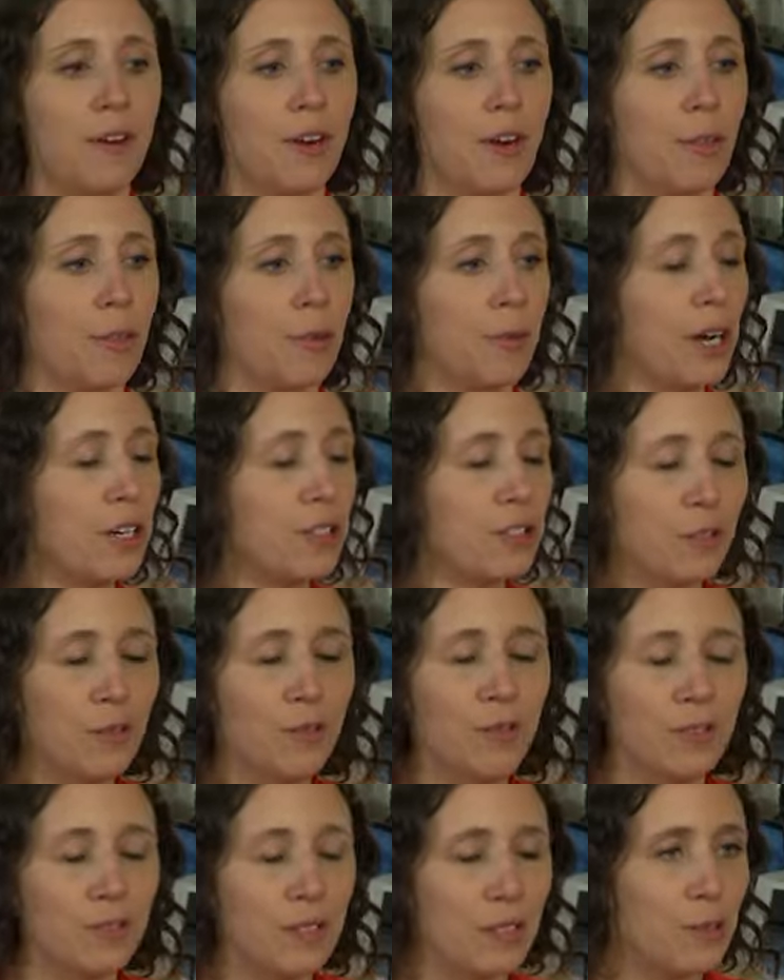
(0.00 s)
are
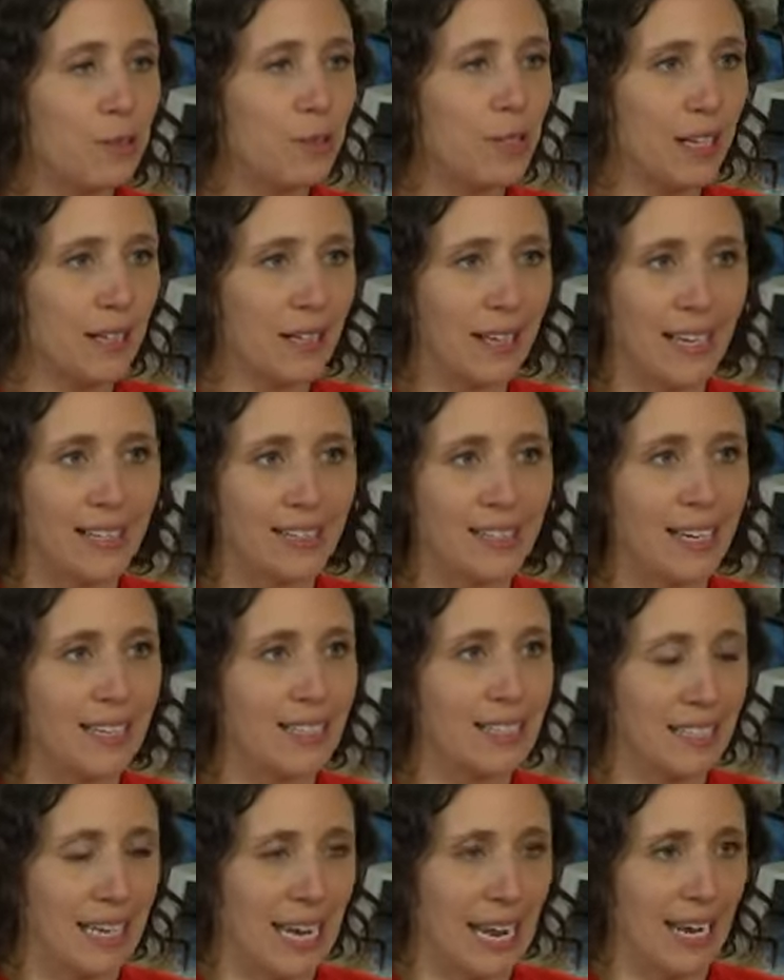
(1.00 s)
352 delegates
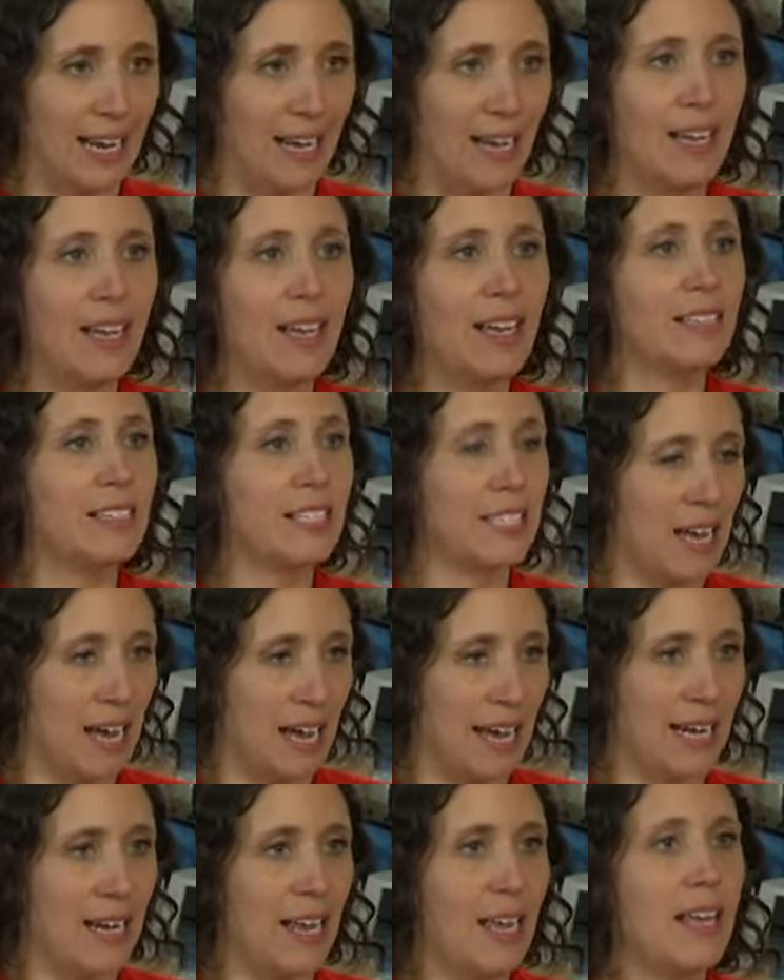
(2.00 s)
at stake
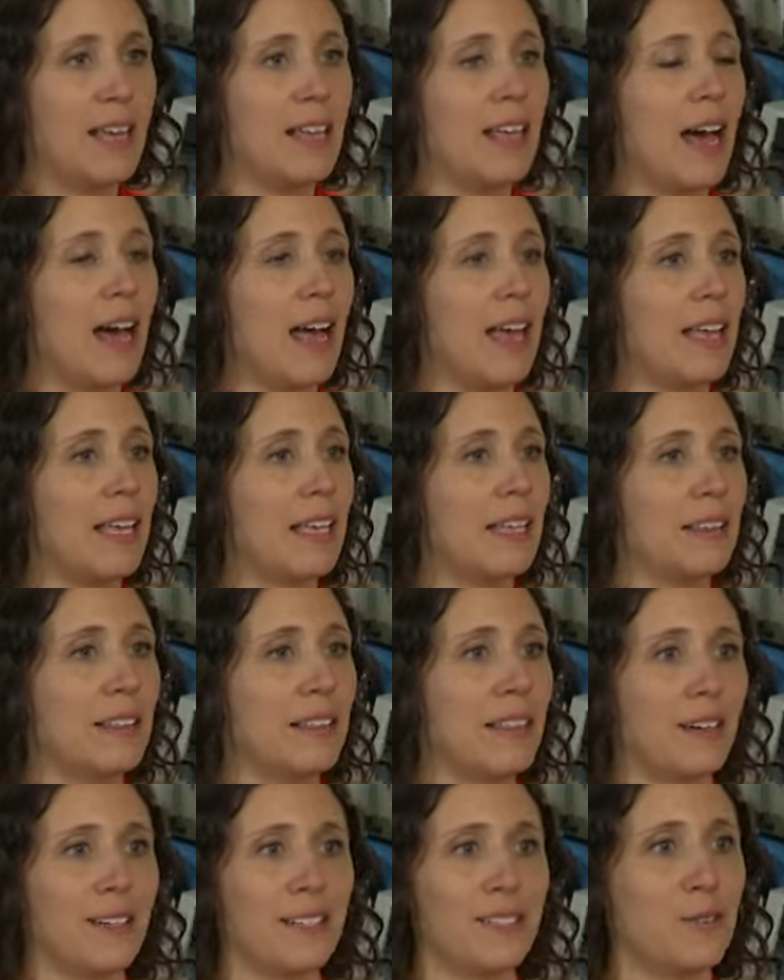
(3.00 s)
tonight. Uh,
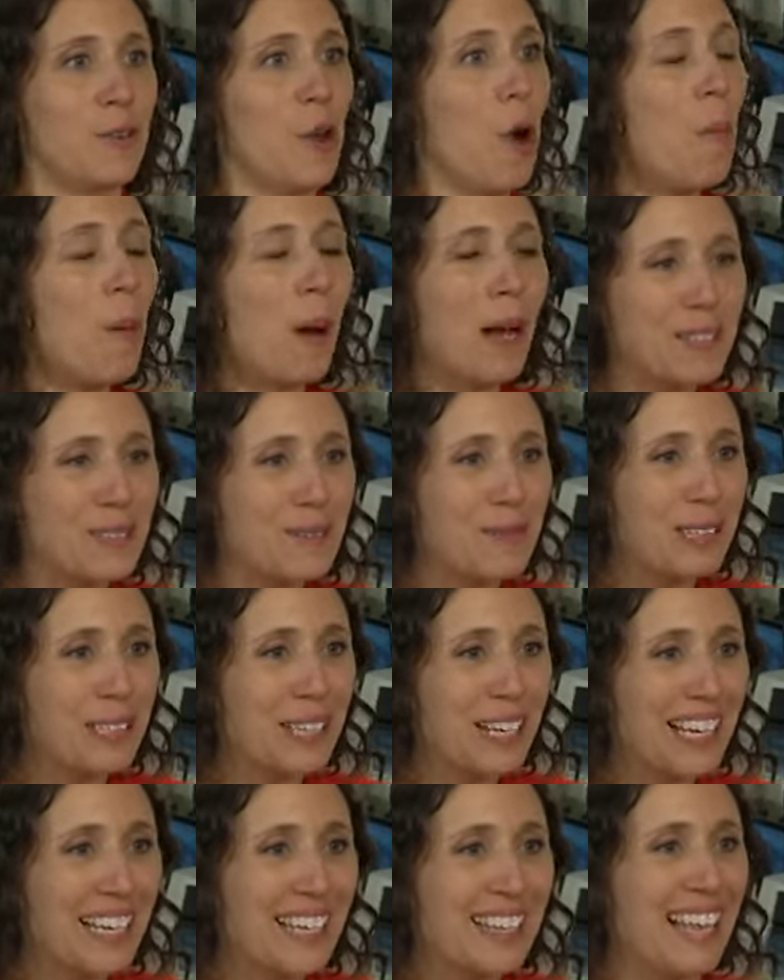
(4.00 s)
there is no
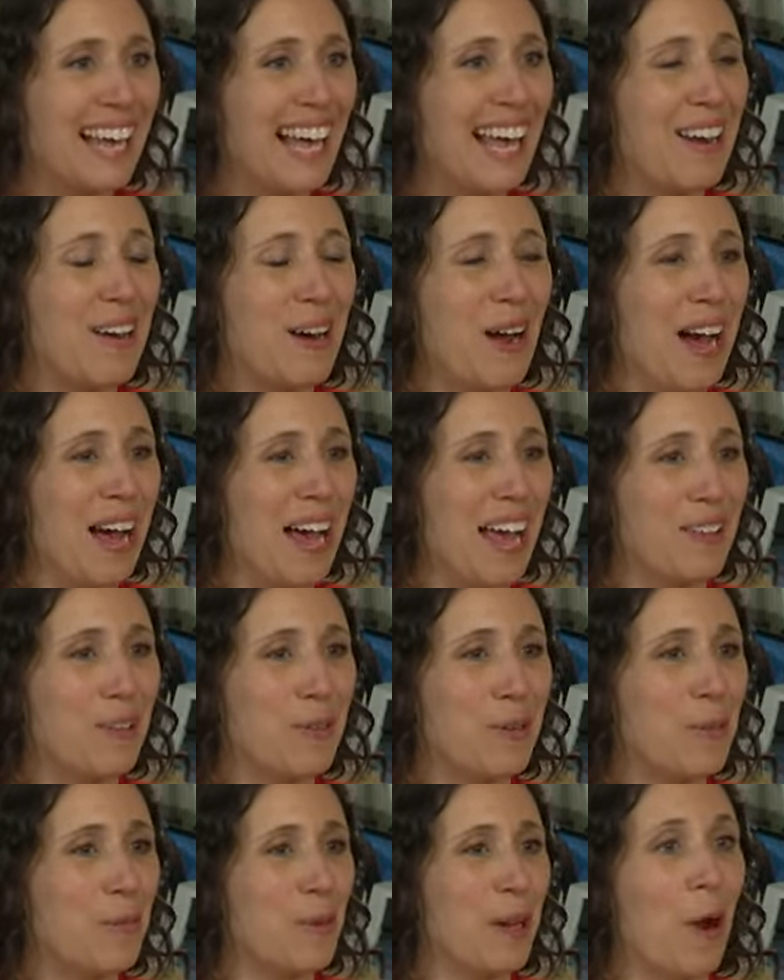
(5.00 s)
possibility that uh, you
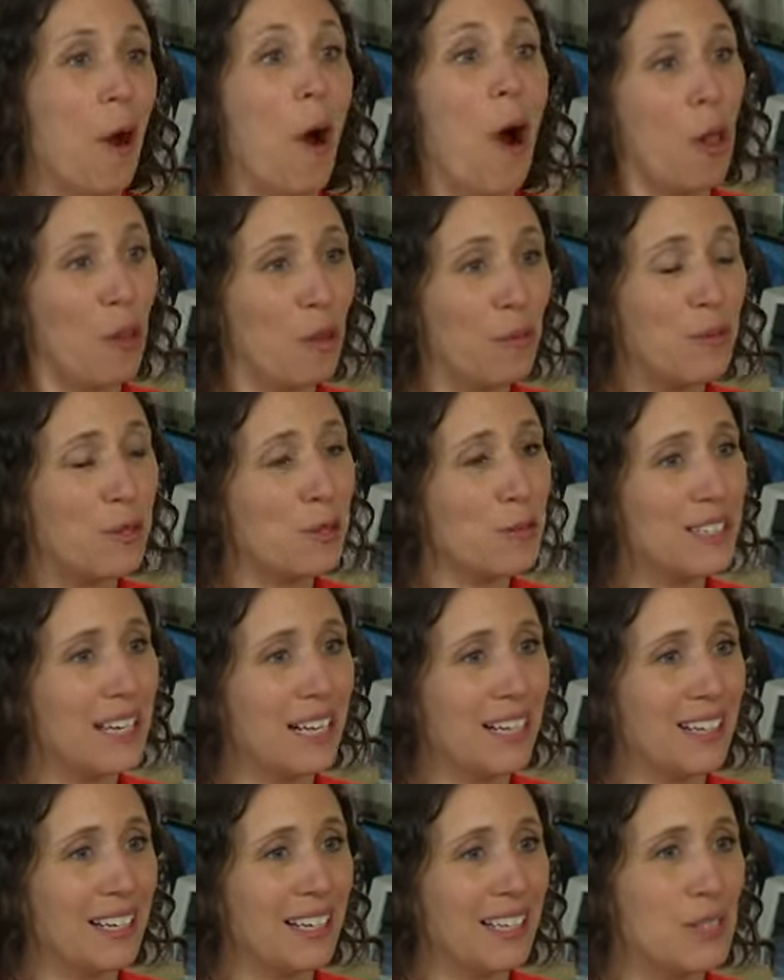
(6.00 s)
can win all of those
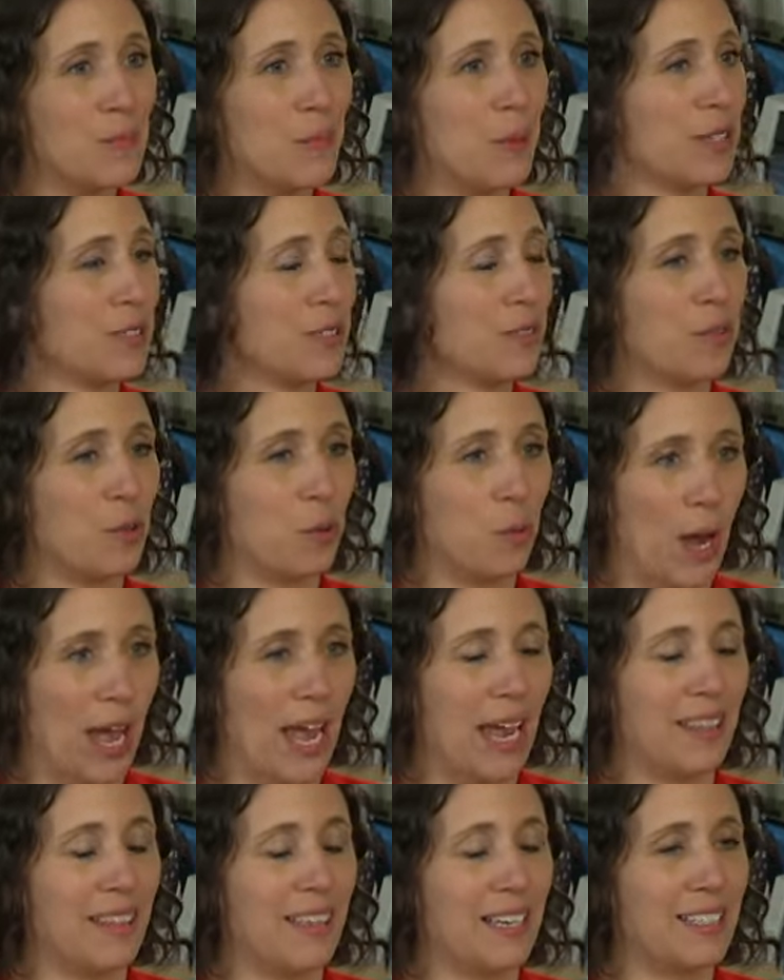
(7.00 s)
delegates because of the
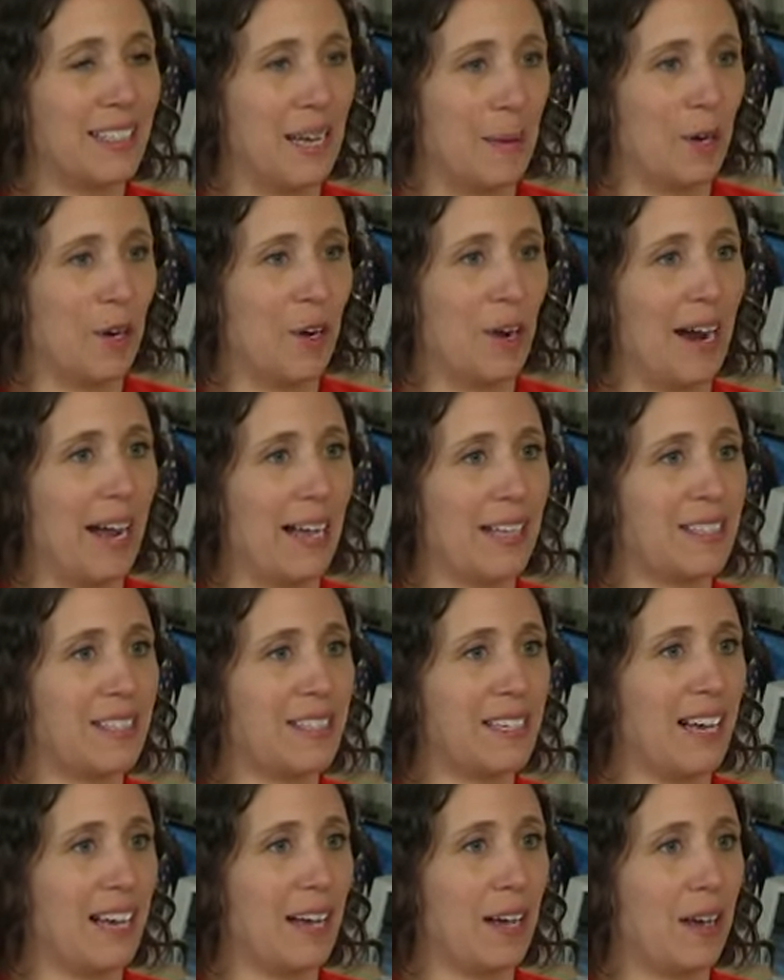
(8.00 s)
way that
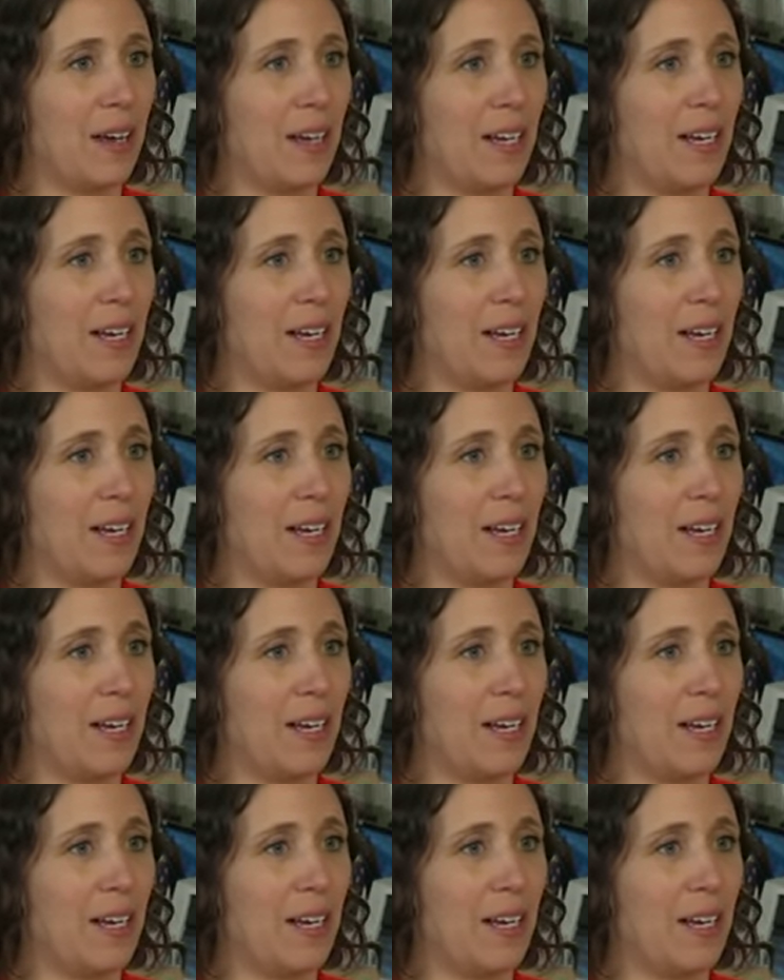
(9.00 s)
Democrats uh,